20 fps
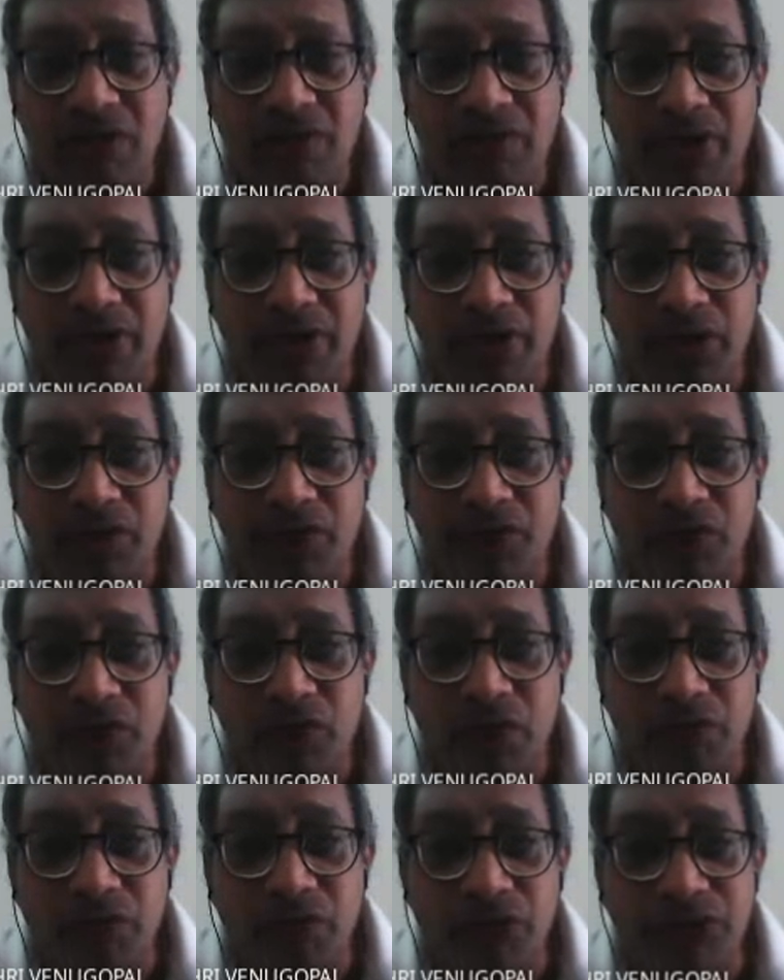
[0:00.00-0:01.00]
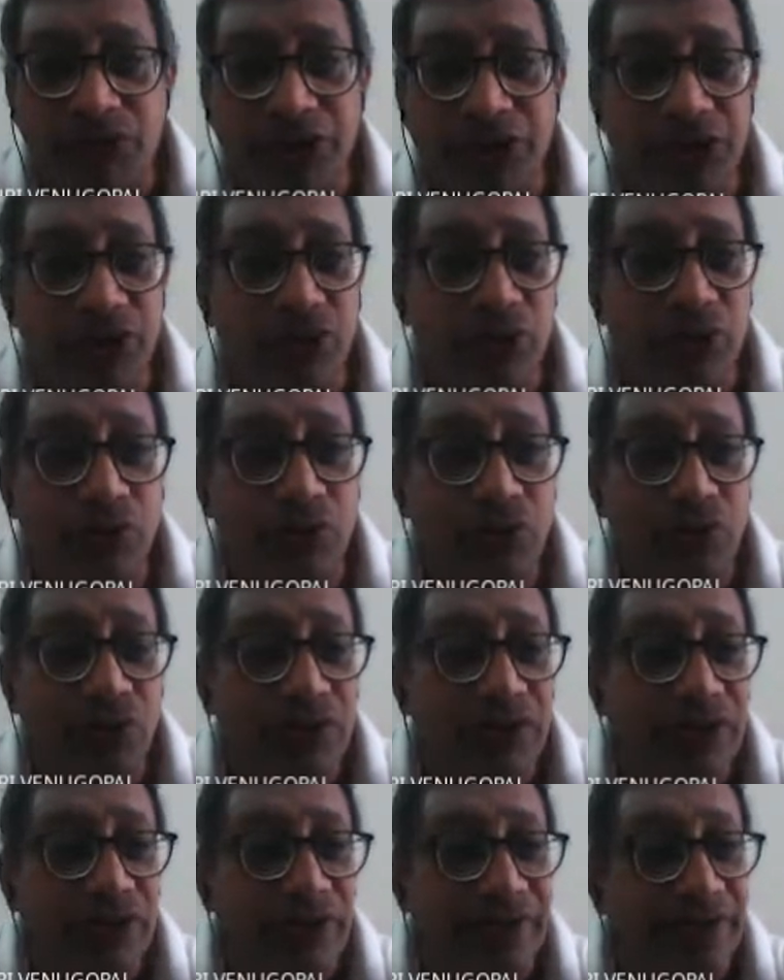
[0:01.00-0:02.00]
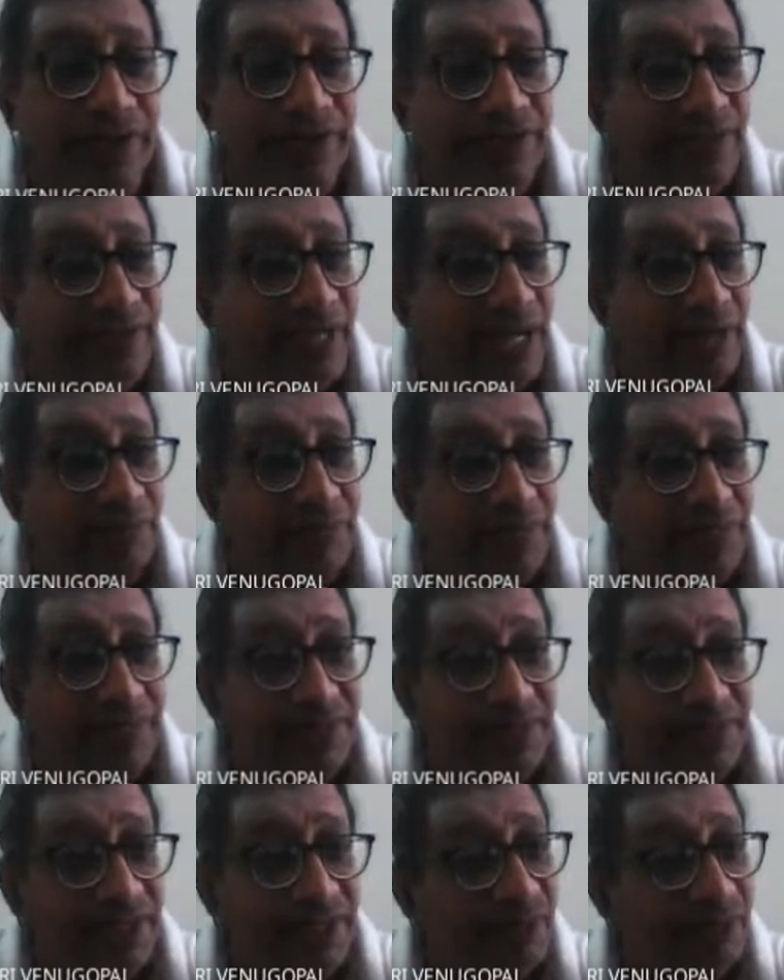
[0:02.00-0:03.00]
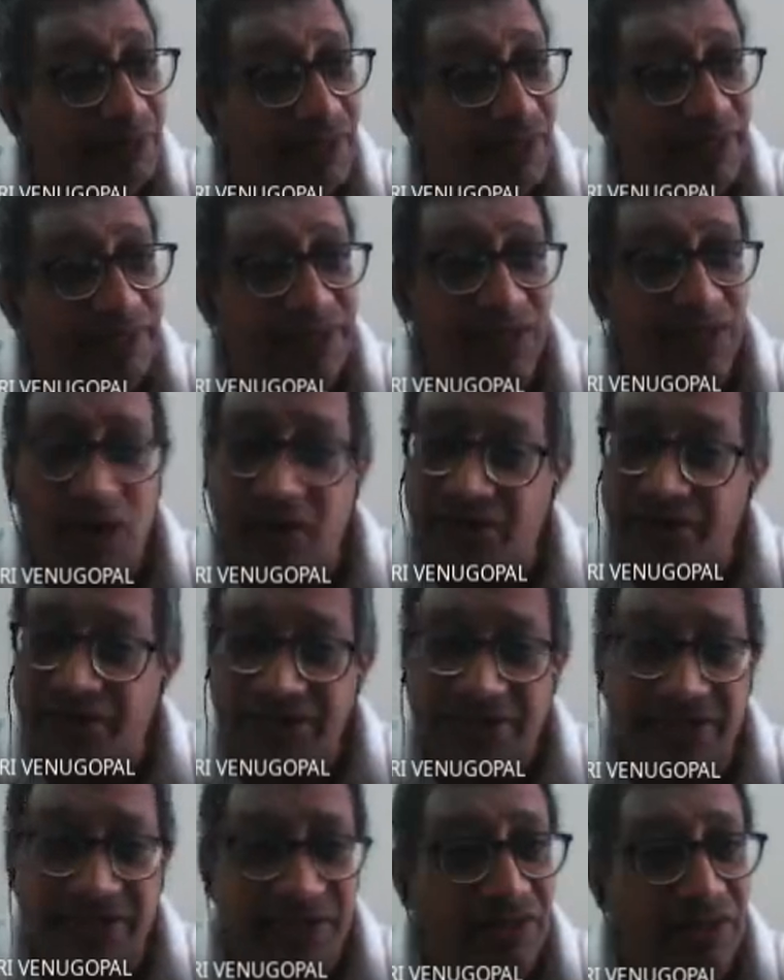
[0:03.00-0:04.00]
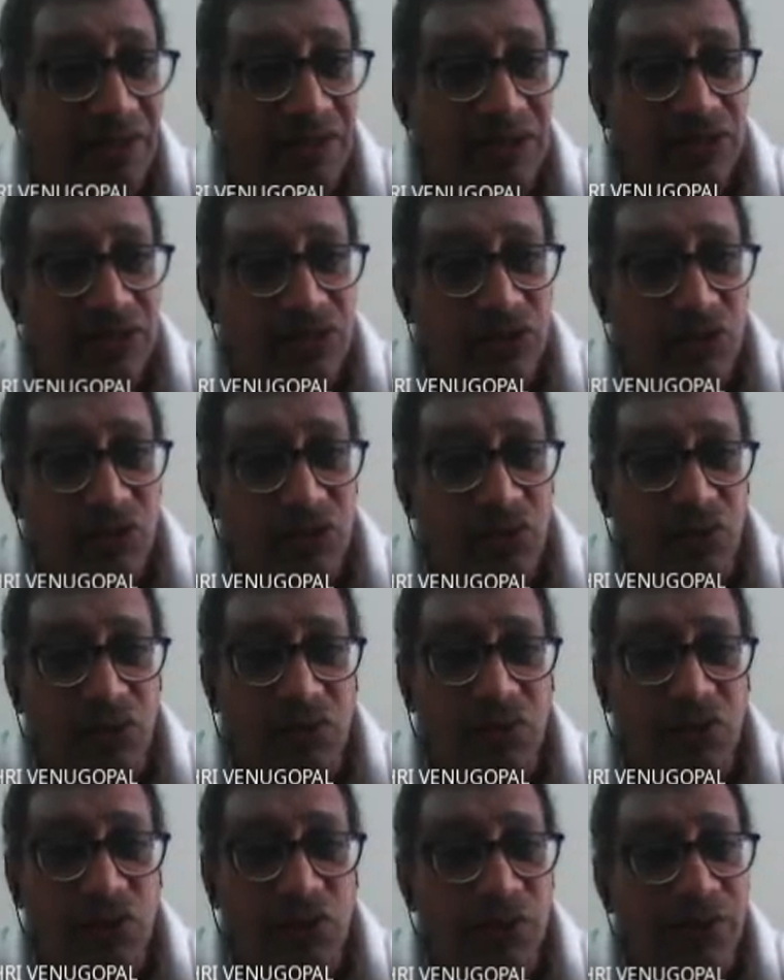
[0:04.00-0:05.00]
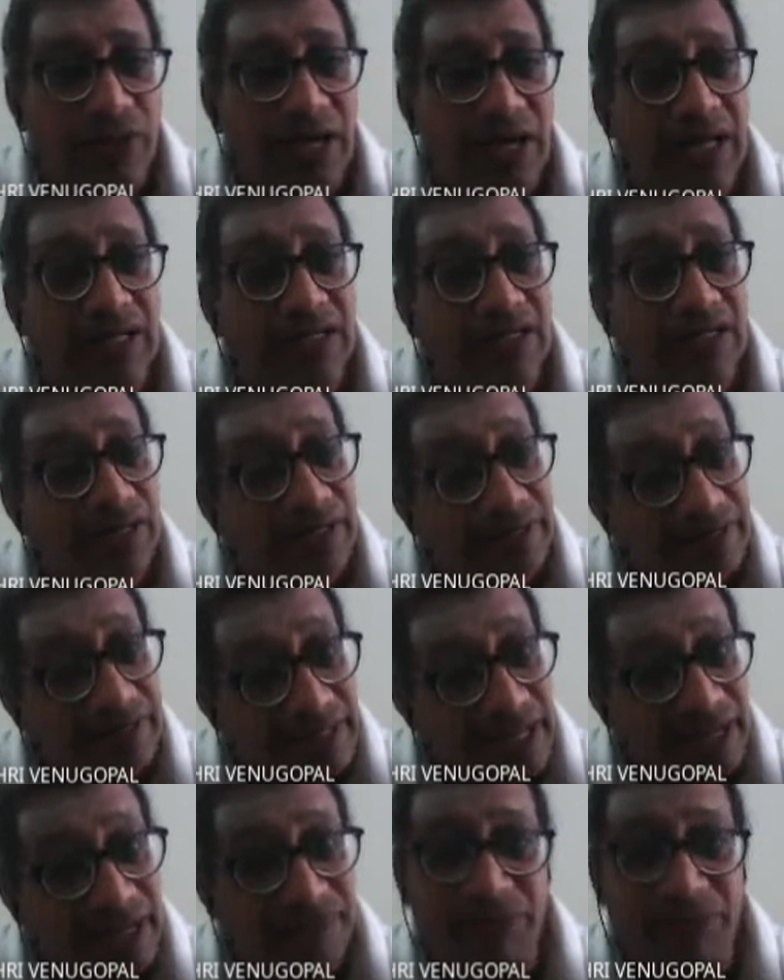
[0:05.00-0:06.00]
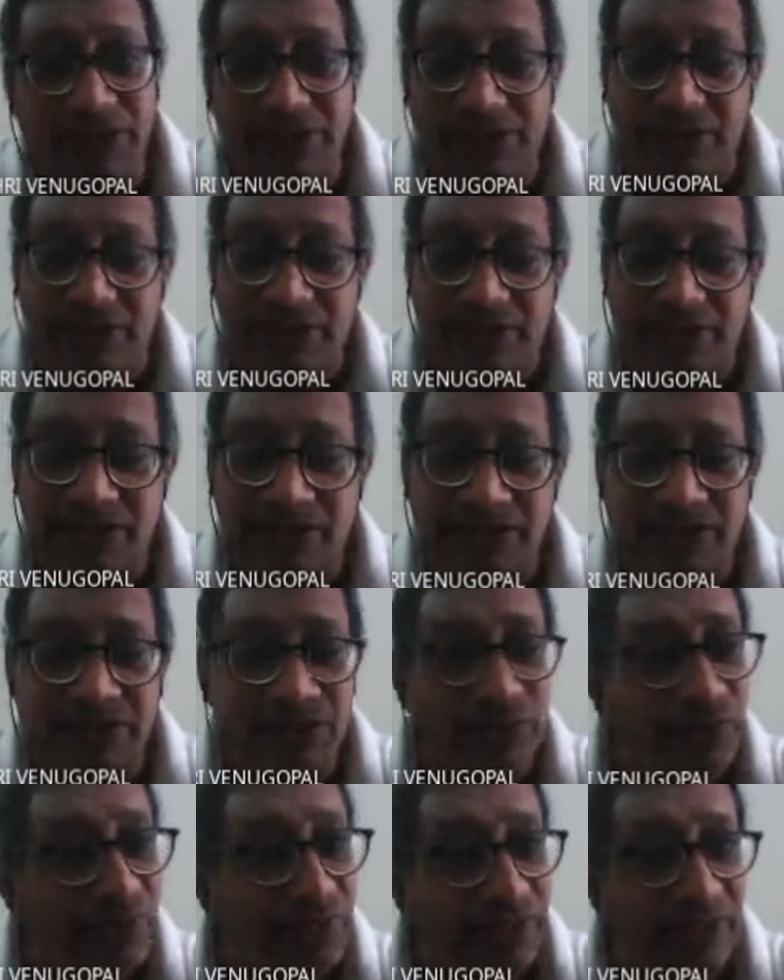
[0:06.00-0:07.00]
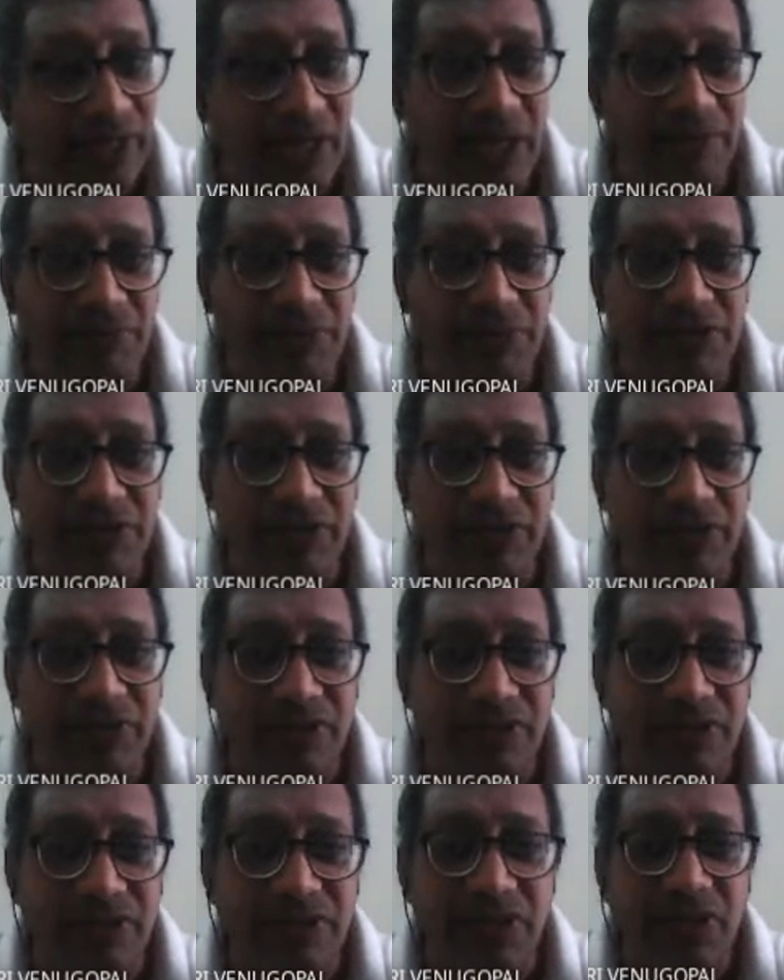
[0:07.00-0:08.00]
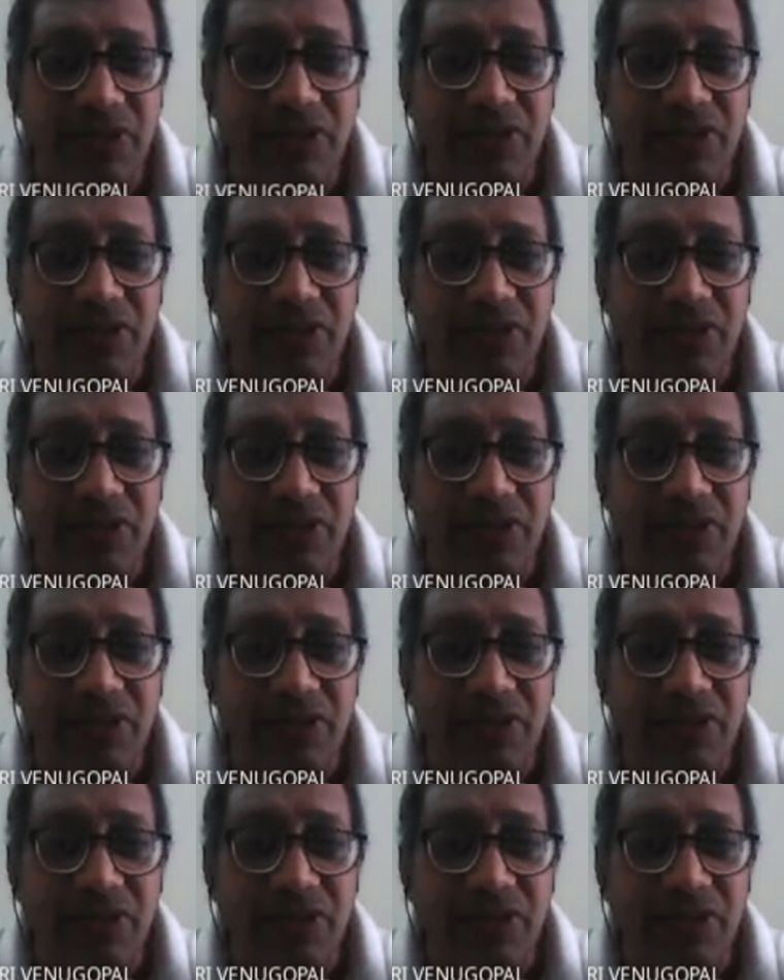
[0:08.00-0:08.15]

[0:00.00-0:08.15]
But if you come to G2, it is named as RIT. So you can name the cells. You can name the cells.